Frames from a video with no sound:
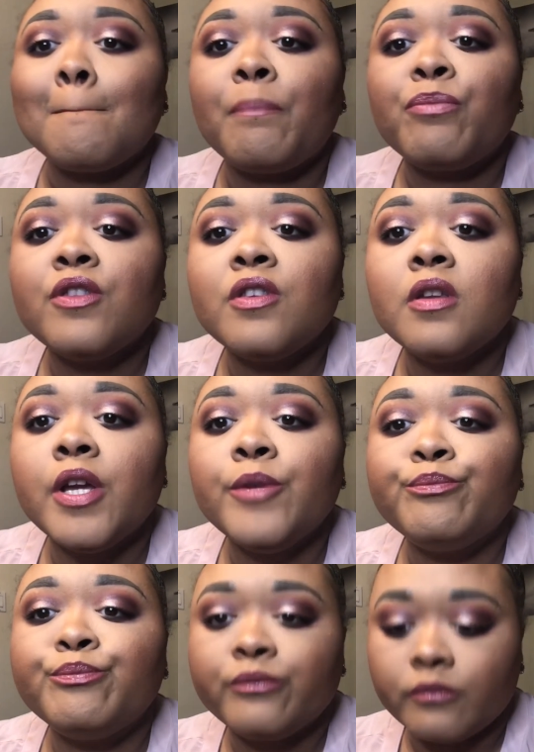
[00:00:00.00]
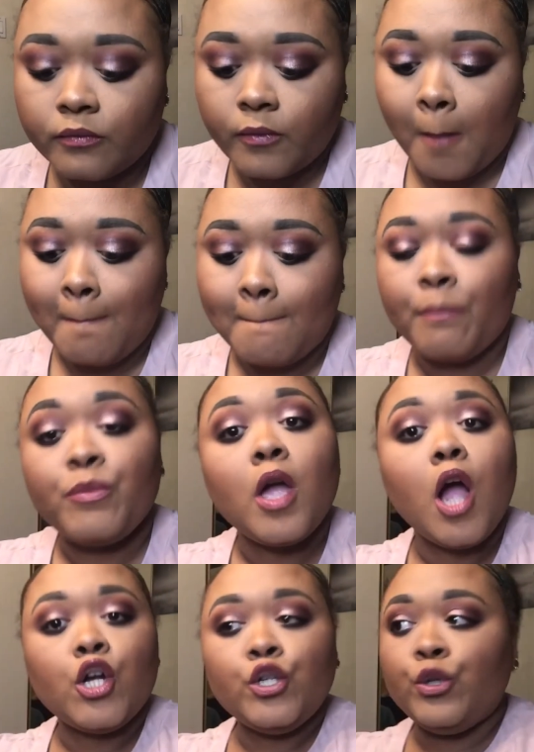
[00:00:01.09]
You see that?
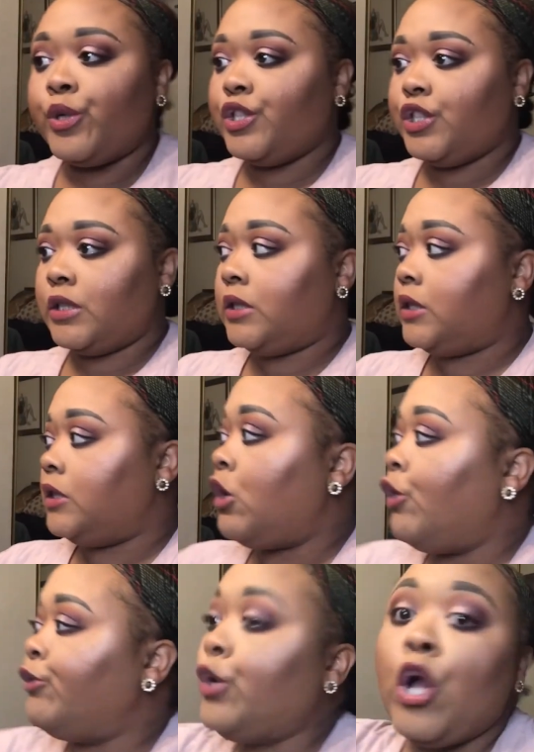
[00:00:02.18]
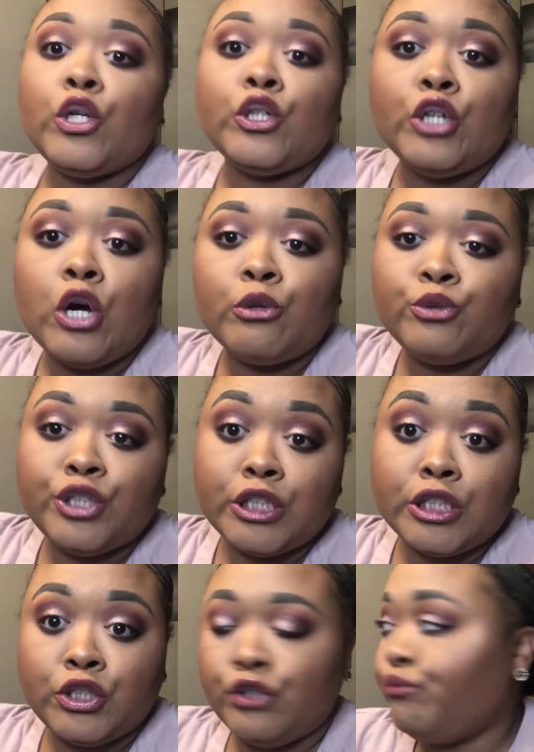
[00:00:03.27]
Gorgeous, y'all.
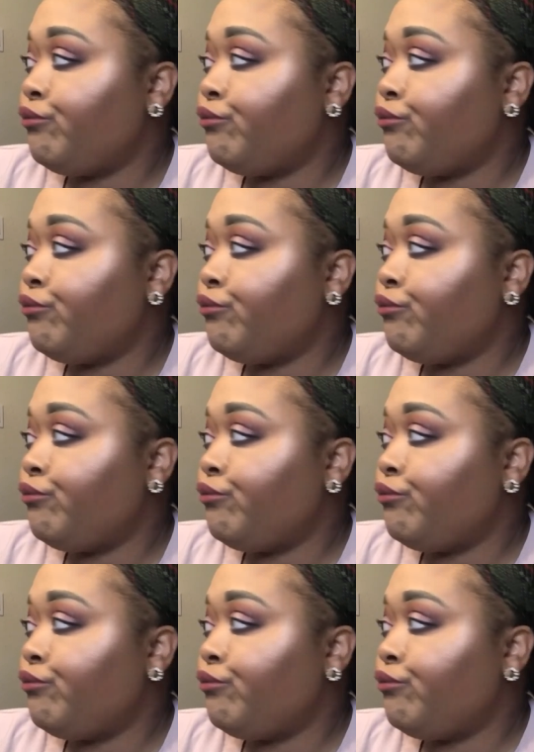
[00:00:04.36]
Gorgeous.